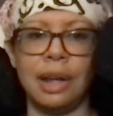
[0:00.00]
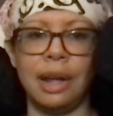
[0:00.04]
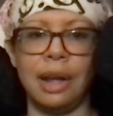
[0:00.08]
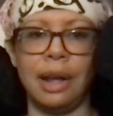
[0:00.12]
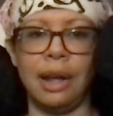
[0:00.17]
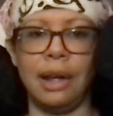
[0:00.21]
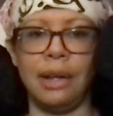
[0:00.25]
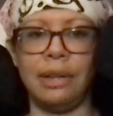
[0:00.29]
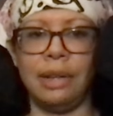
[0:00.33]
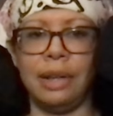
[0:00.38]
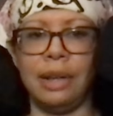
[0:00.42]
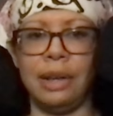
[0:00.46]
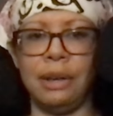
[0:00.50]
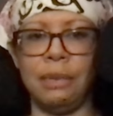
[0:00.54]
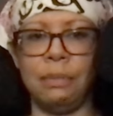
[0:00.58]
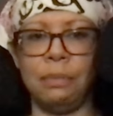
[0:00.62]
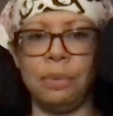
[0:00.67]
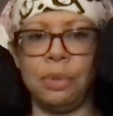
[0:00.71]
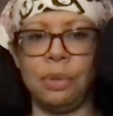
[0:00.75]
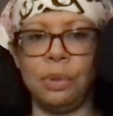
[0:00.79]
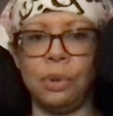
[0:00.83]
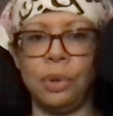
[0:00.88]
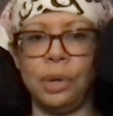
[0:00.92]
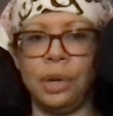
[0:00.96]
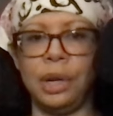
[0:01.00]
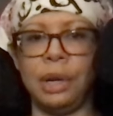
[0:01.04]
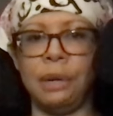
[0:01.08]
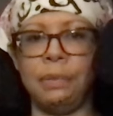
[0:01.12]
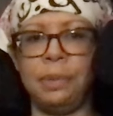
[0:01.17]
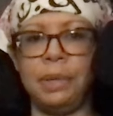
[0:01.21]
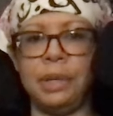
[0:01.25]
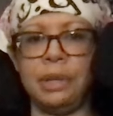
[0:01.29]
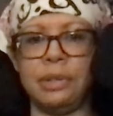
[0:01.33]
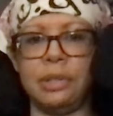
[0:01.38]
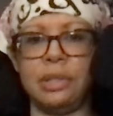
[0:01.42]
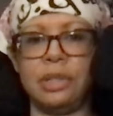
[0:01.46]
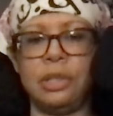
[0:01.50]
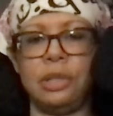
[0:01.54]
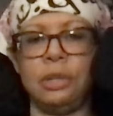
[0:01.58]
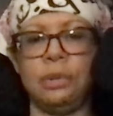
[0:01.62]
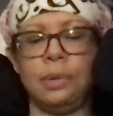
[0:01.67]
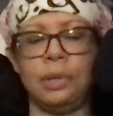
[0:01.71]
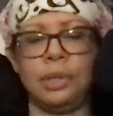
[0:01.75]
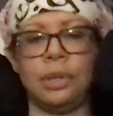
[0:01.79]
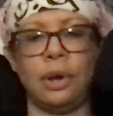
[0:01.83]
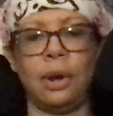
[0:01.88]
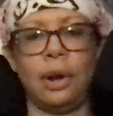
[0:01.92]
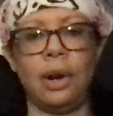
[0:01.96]
they employ appeals
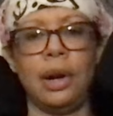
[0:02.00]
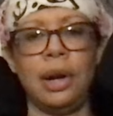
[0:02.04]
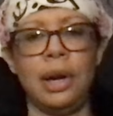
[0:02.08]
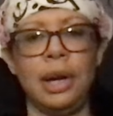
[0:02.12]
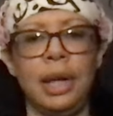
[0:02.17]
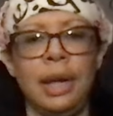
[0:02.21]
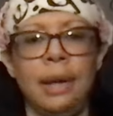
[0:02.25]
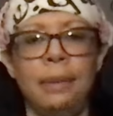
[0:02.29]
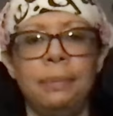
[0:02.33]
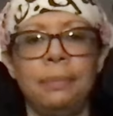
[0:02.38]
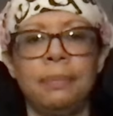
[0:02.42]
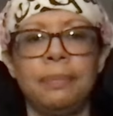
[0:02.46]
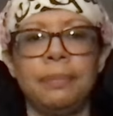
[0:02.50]
to authority.